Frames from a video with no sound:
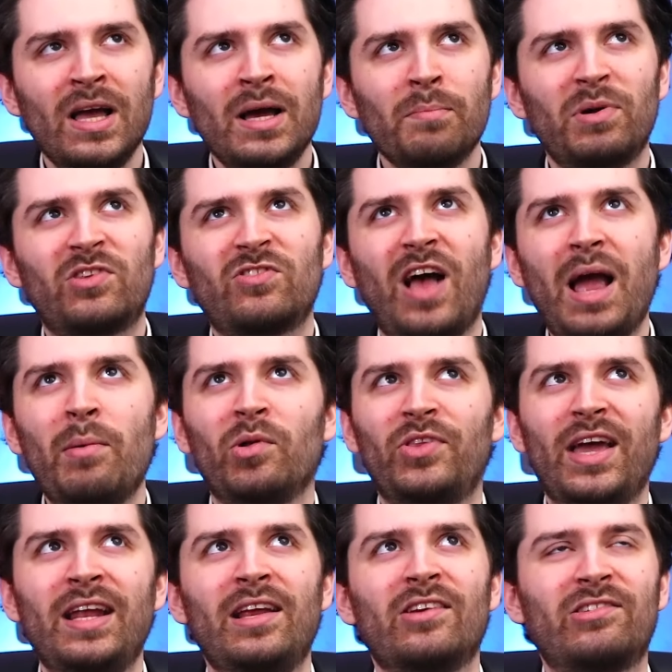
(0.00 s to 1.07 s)
But
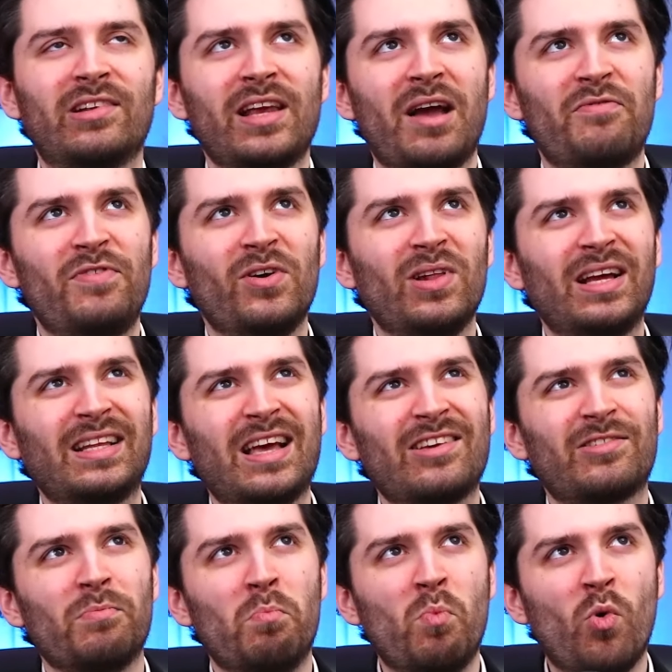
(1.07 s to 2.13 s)
simultaneously, I feel like there's
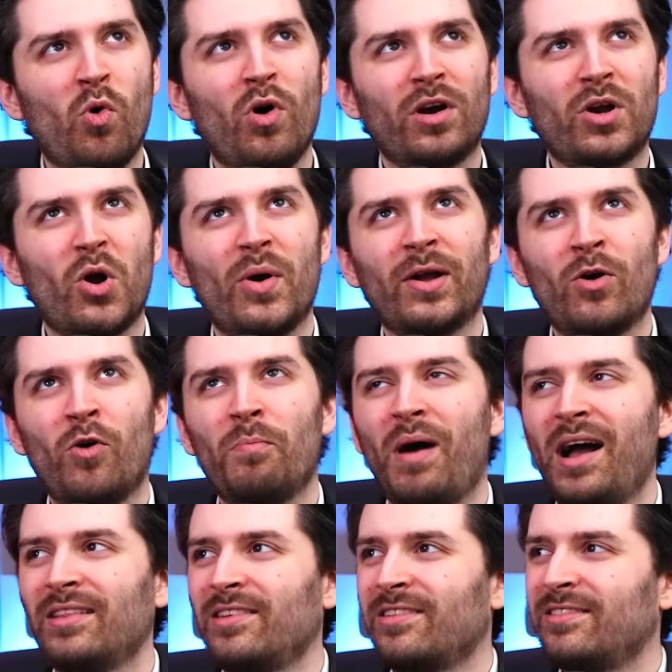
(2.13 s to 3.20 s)
more going on
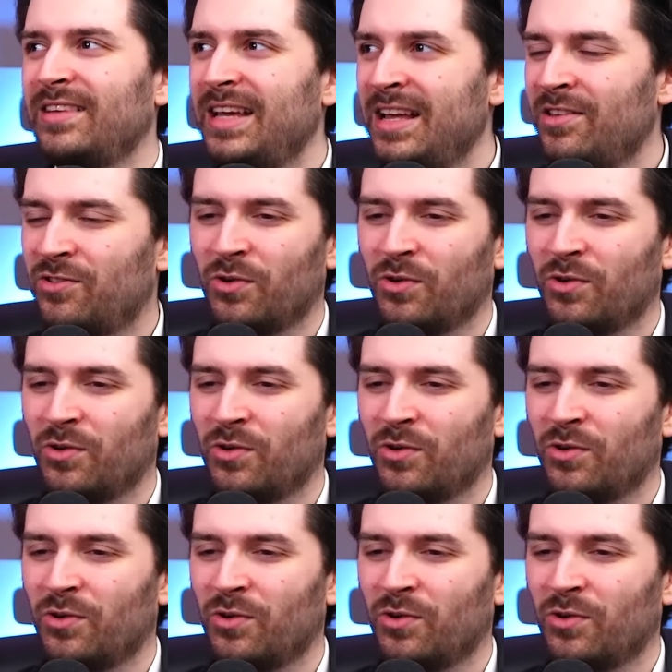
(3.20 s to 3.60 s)
behind the scenes,